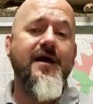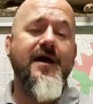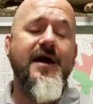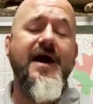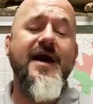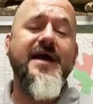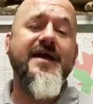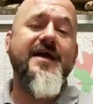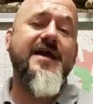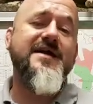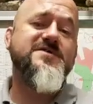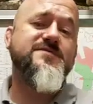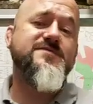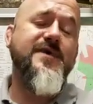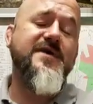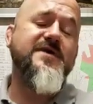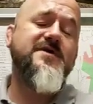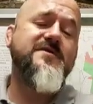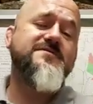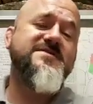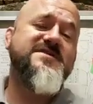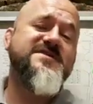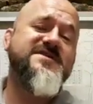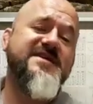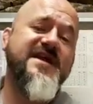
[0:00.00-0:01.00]
Hi guys,
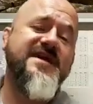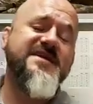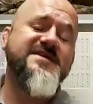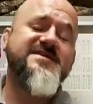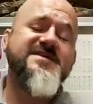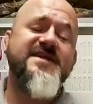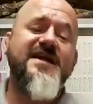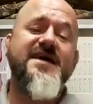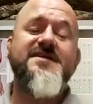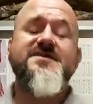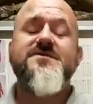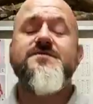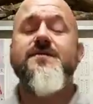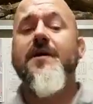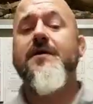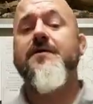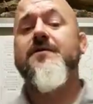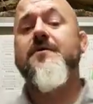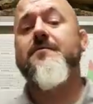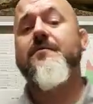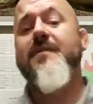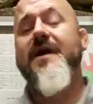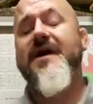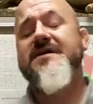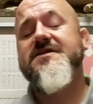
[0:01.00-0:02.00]
welcome to Snakes and Adders.
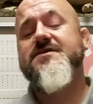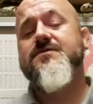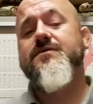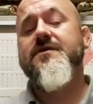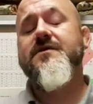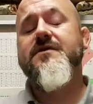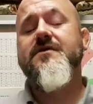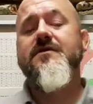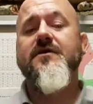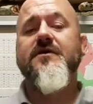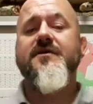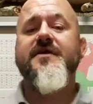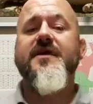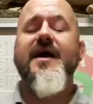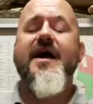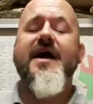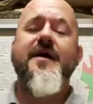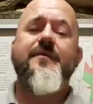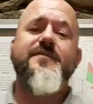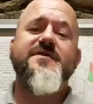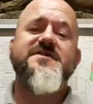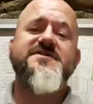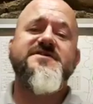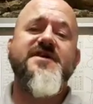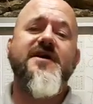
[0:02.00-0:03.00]
Welcome back to another
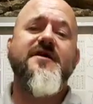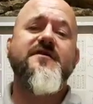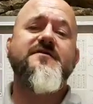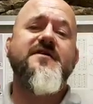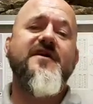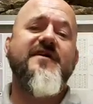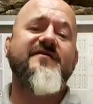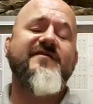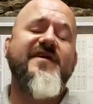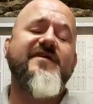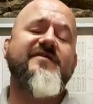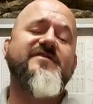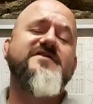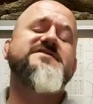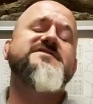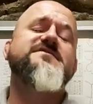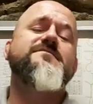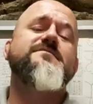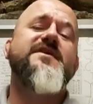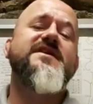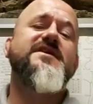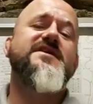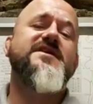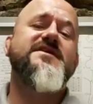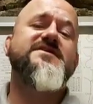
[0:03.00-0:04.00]
episode of our
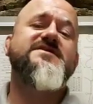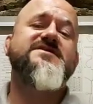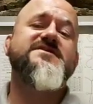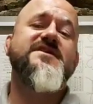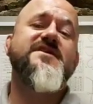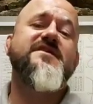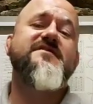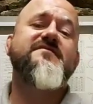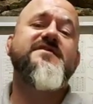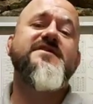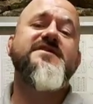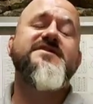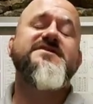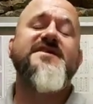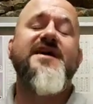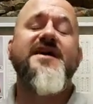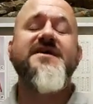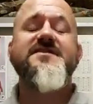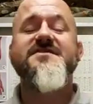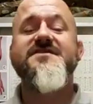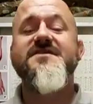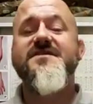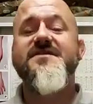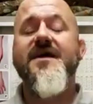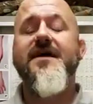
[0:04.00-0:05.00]
intermediate series
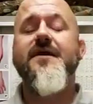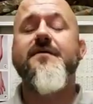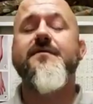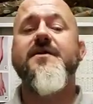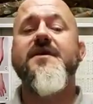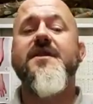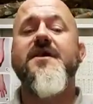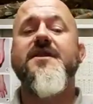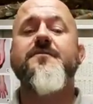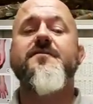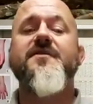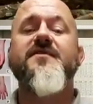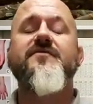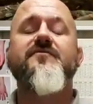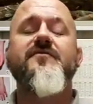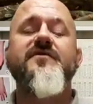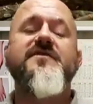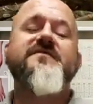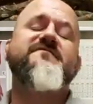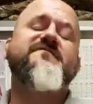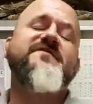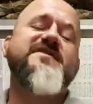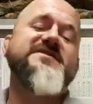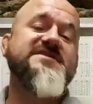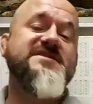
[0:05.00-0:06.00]
and today we're going to be
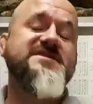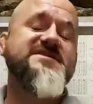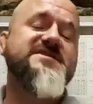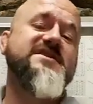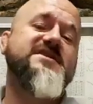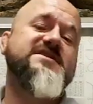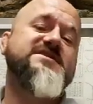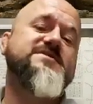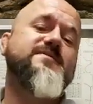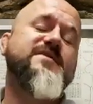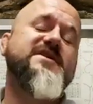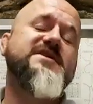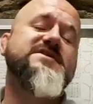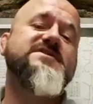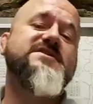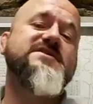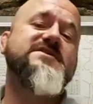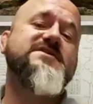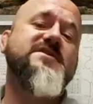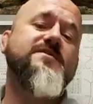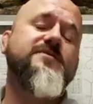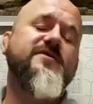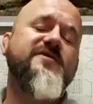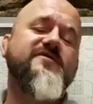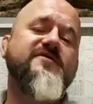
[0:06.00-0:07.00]
revisiting a
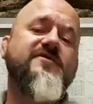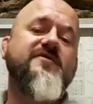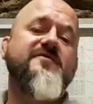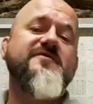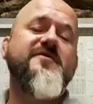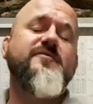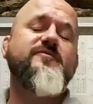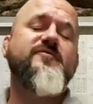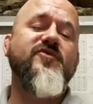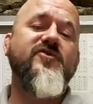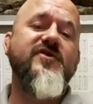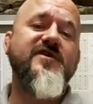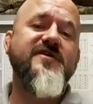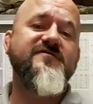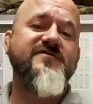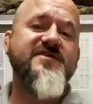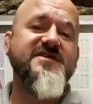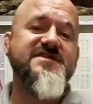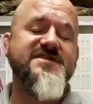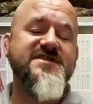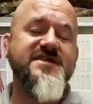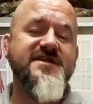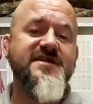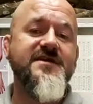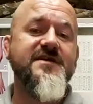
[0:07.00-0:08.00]
species that we've covered
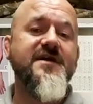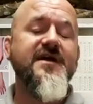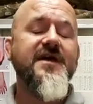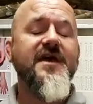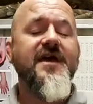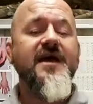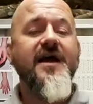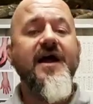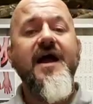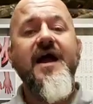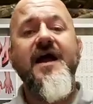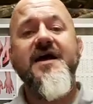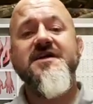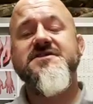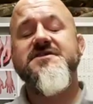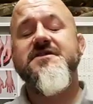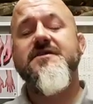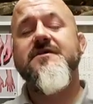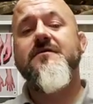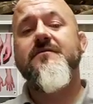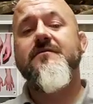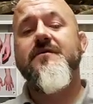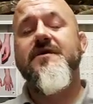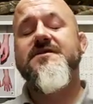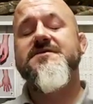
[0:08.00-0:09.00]
previously.
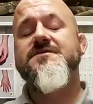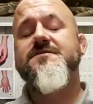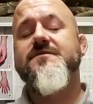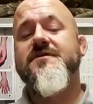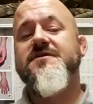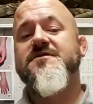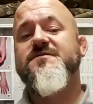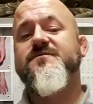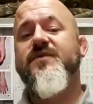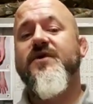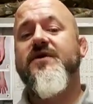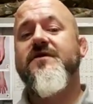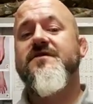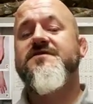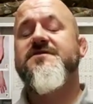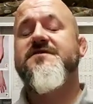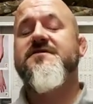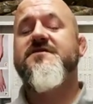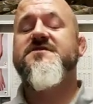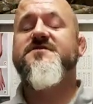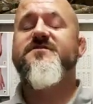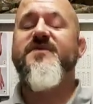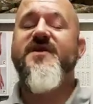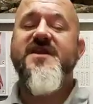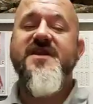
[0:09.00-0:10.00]
Ashley, who works with us,
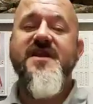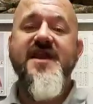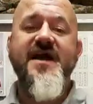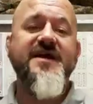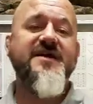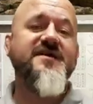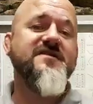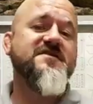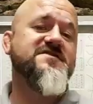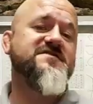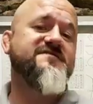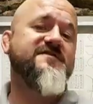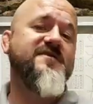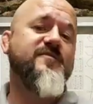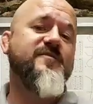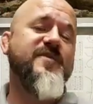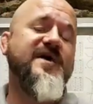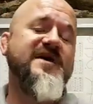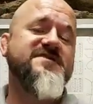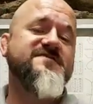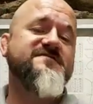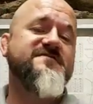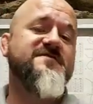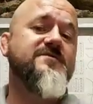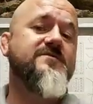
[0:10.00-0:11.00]
Paulson, has been nagging us for the
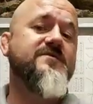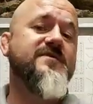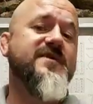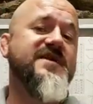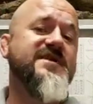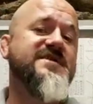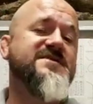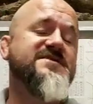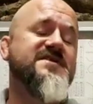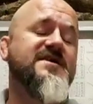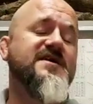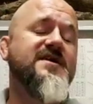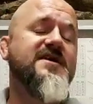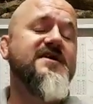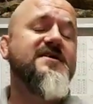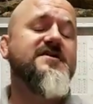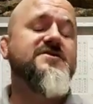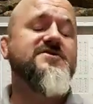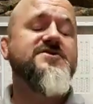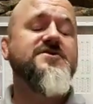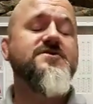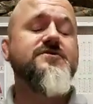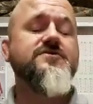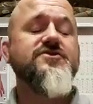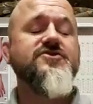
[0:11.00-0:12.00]
past few weeks
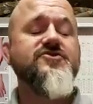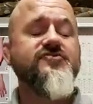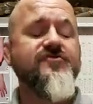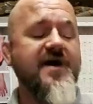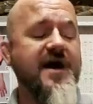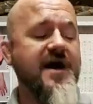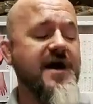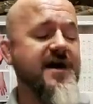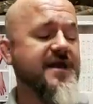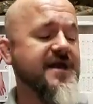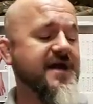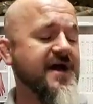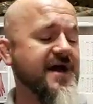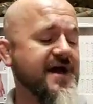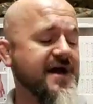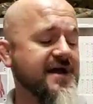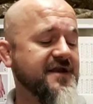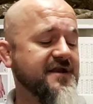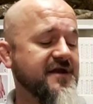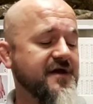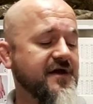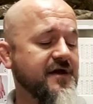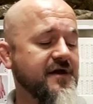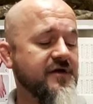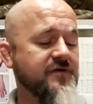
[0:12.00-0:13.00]
to try
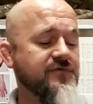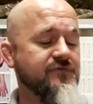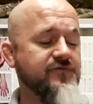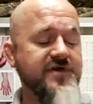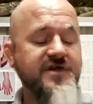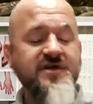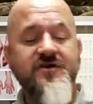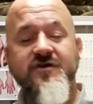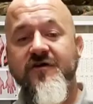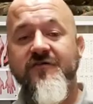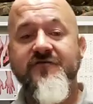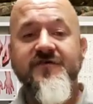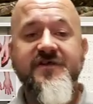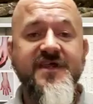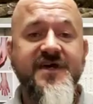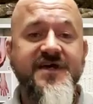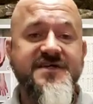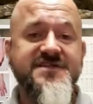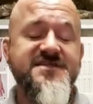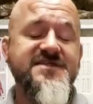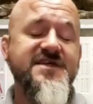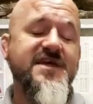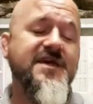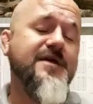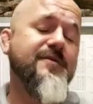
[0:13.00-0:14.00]
and uh, recover
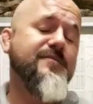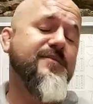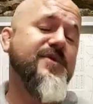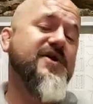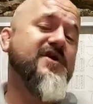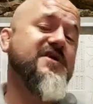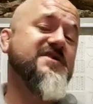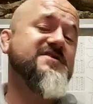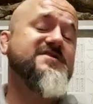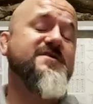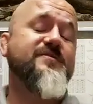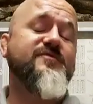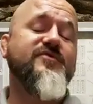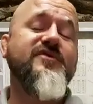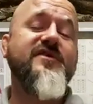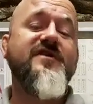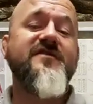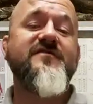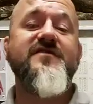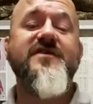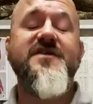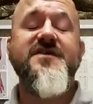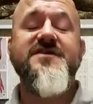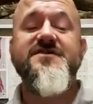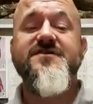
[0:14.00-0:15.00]
this because the
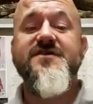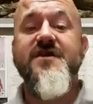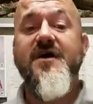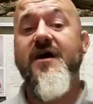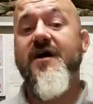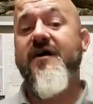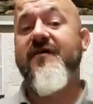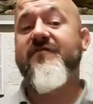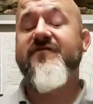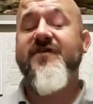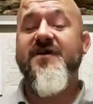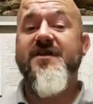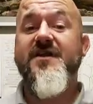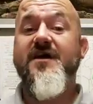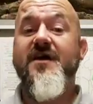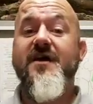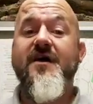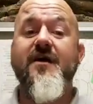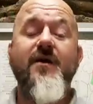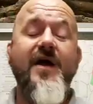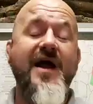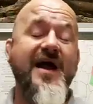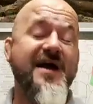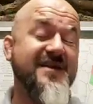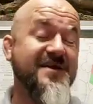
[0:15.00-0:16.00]
previous uh,
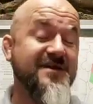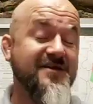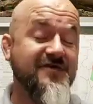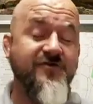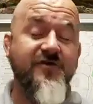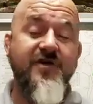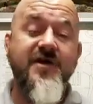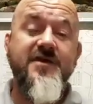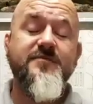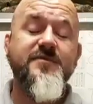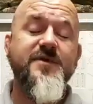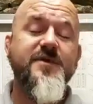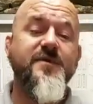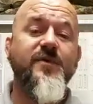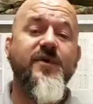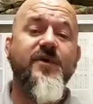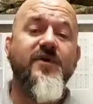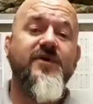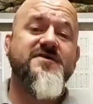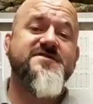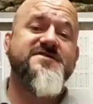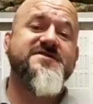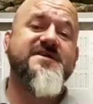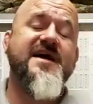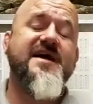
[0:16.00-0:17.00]
video had incredibly
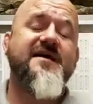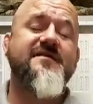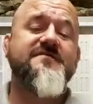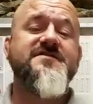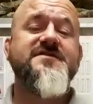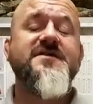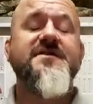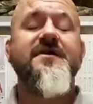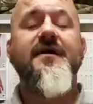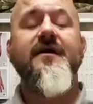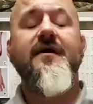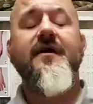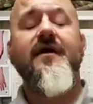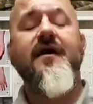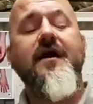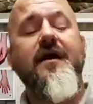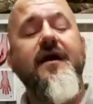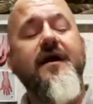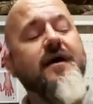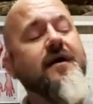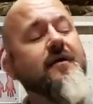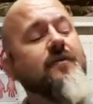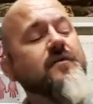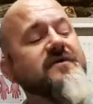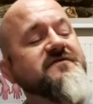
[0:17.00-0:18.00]
poor sound.
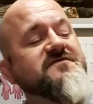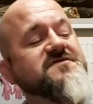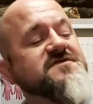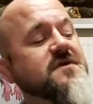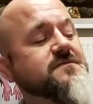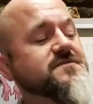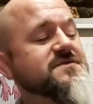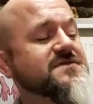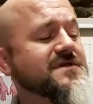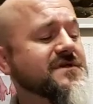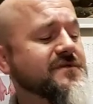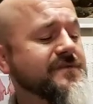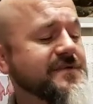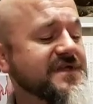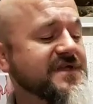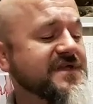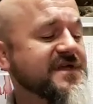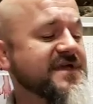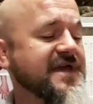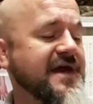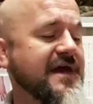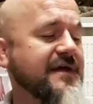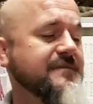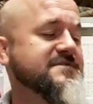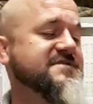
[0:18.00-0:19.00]
Uh, we've subsequently
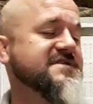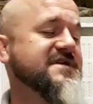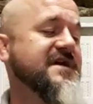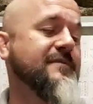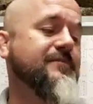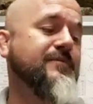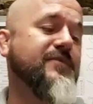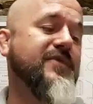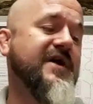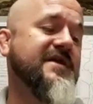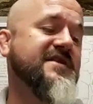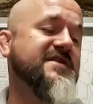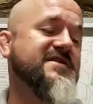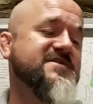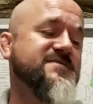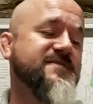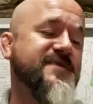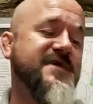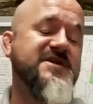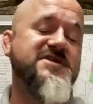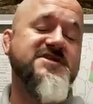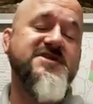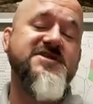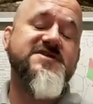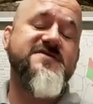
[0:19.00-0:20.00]
kept and bred the
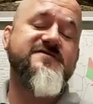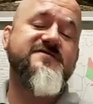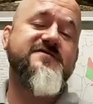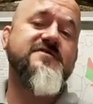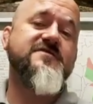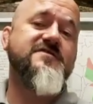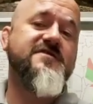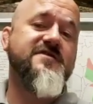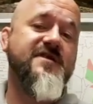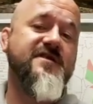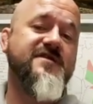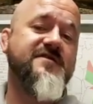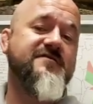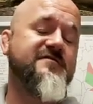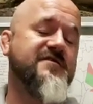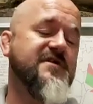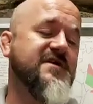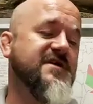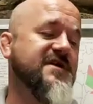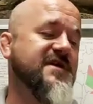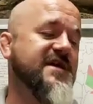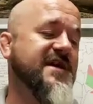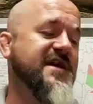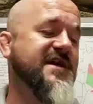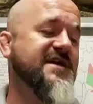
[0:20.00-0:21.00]
species for another
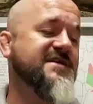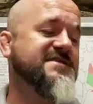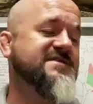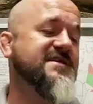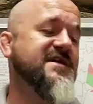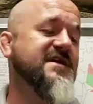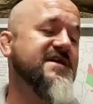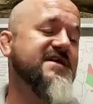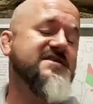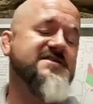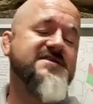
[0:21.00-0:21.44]
three years.